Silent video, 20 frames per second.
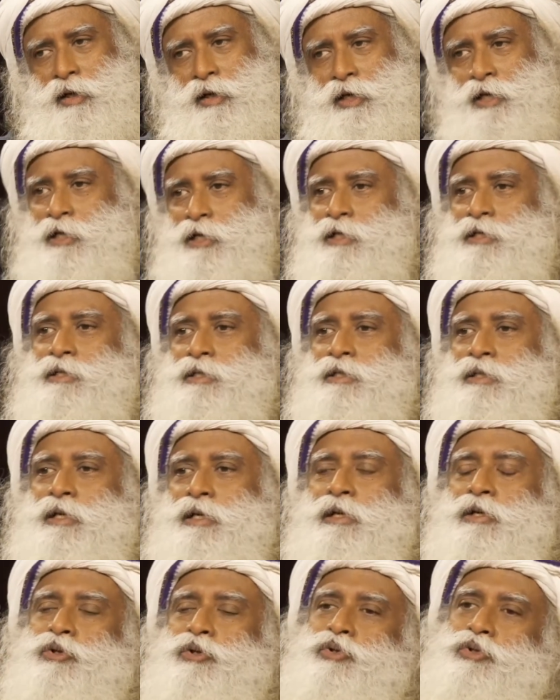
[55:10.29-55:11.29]
is
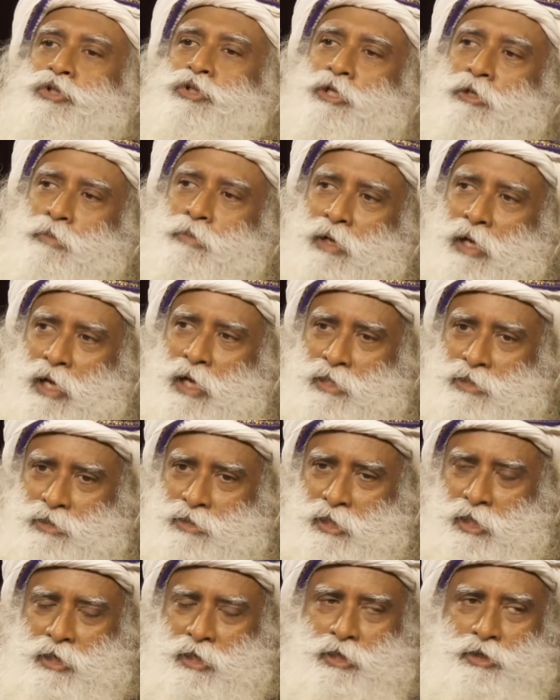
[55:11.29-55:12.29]
to stabilize
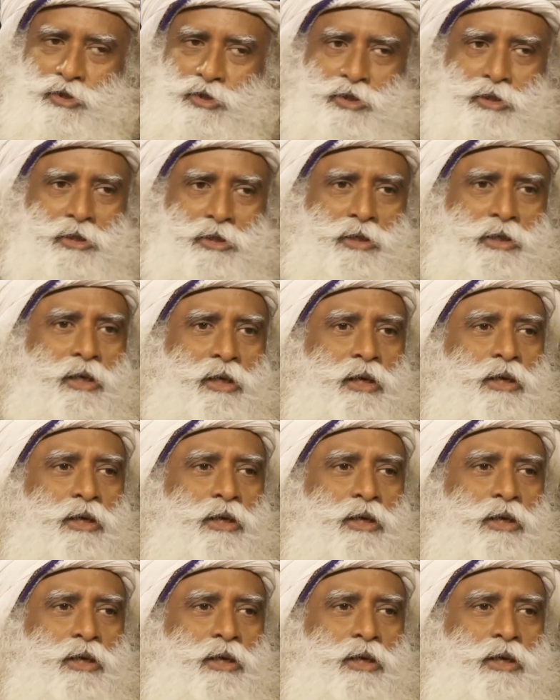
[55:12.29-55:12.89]
the energy,